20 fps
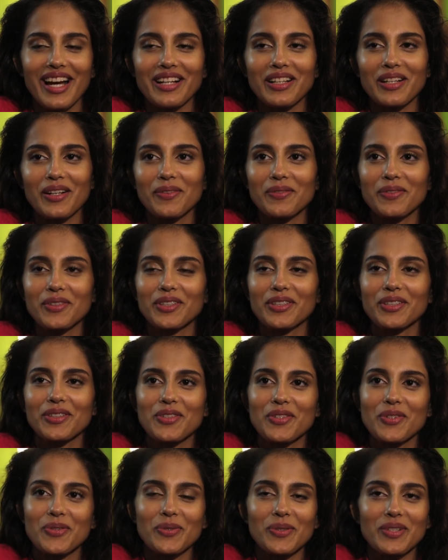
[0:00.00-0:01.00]
I loved
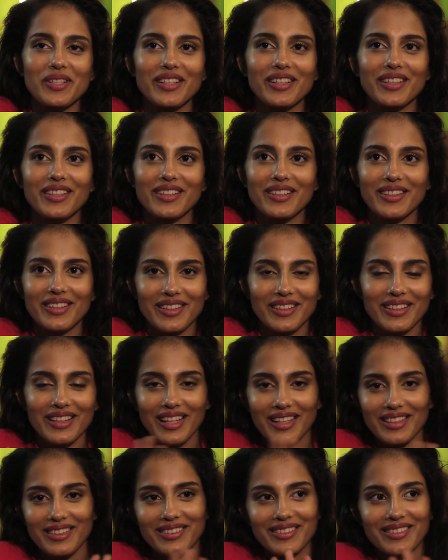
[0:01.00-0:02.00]
uh, shooting in
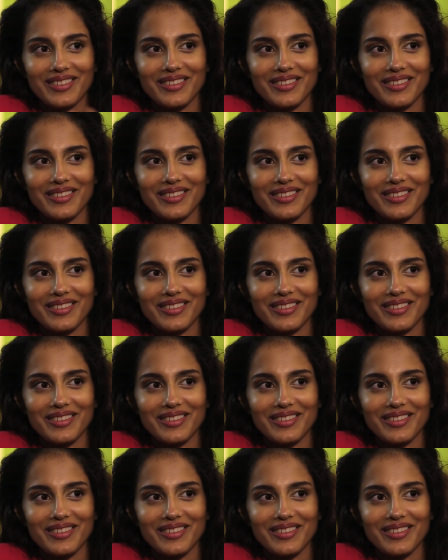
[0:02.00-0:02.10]
that